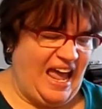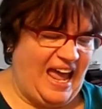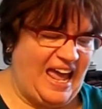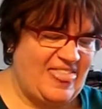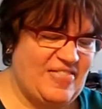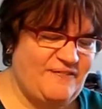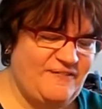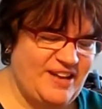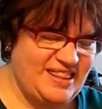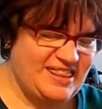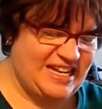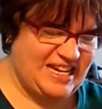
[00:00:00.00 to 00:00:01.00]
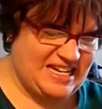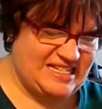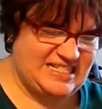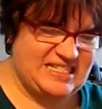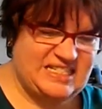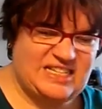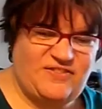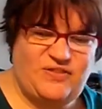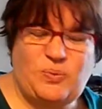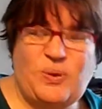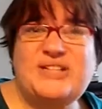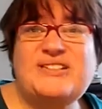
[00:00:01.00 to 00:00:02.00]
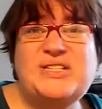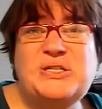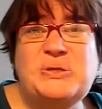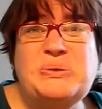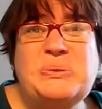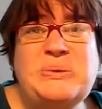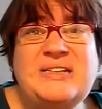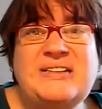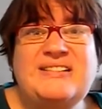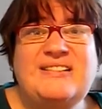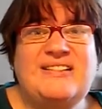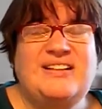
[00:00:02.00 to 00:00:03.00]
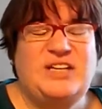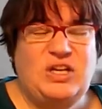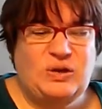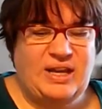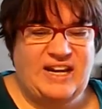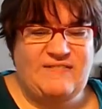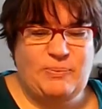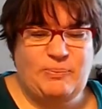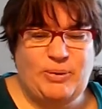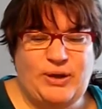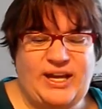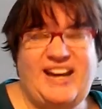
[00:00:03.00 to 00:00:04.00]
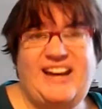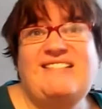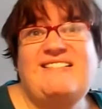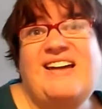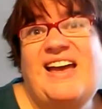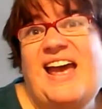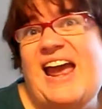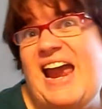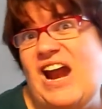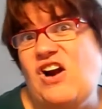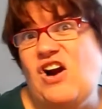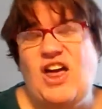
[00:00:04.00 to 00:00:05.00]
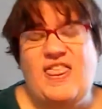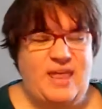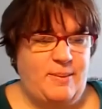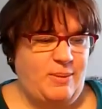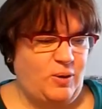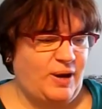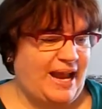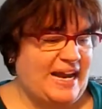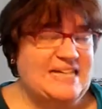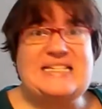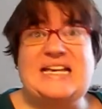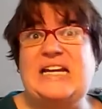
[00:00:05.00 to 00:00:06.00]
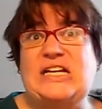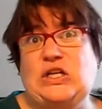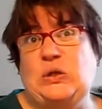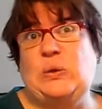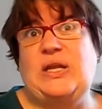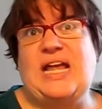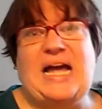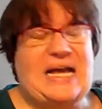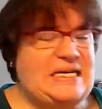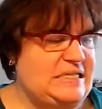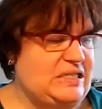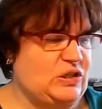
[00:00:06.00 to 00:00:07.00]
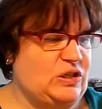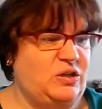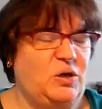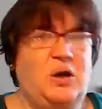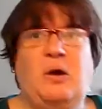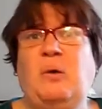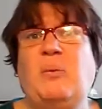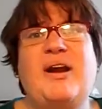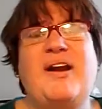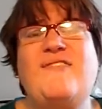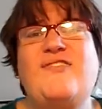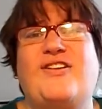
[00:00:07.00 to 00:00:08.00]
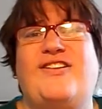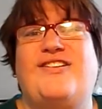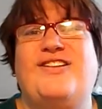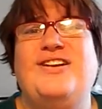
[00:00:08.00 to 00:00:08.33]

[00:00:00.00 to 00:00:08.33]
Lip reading: And the fun thing is if you want to, you can even put hair on them, or like I said, Google eyes, or whatever.